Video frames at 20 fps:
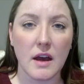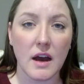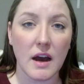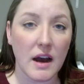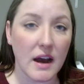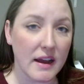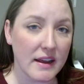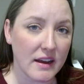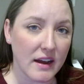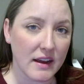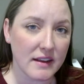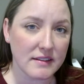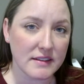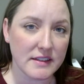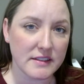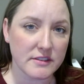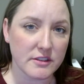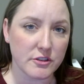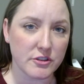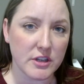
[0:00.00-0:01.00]
I
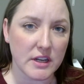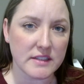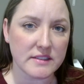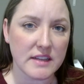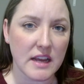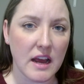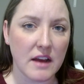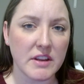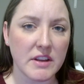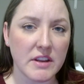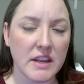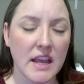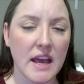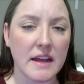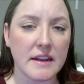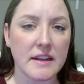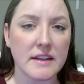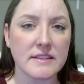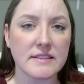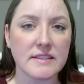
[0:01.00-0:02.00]
highly suggest having
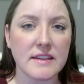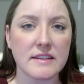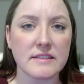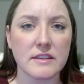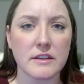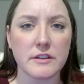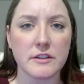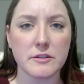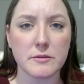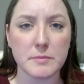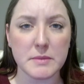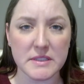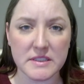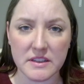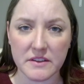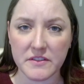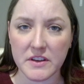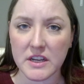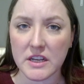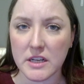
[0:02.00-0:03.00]
edits as a
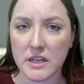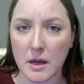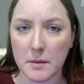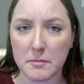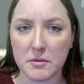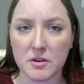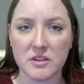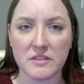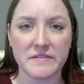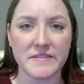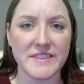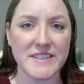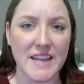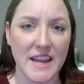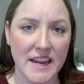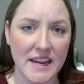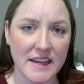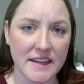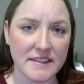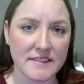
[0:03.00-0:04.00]
specific number of
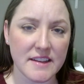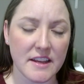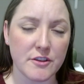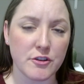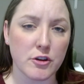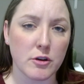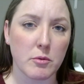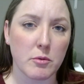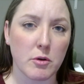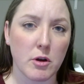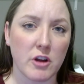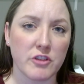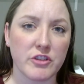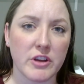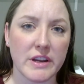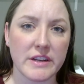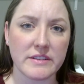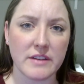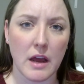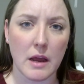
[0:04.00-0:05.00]
days in your
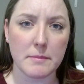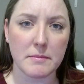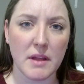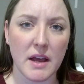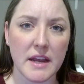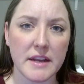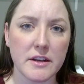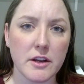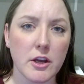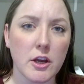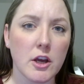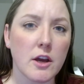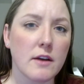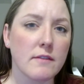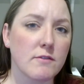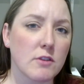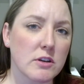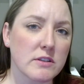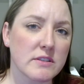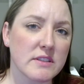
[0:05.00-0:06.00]
project timeline
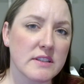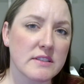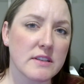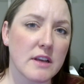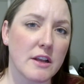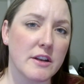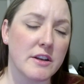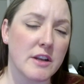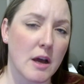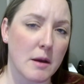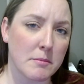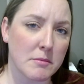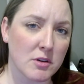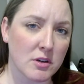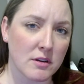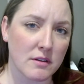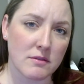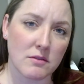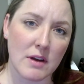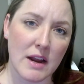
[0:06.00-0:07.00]
versus a number
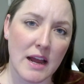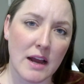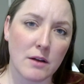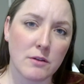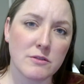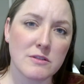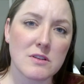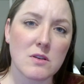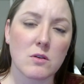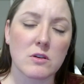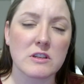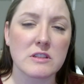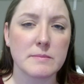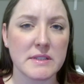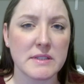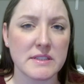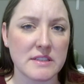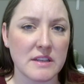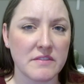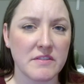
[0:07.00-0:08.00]
of rounds or a
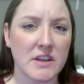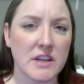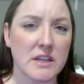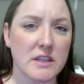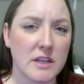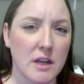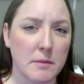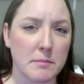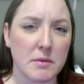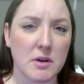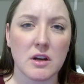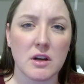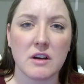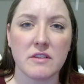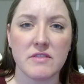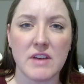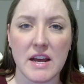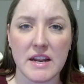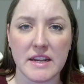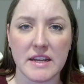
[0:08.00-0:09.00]
specific number
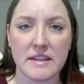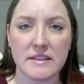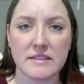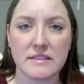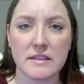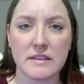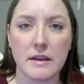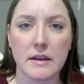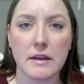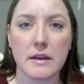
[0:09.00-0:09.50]
of edits.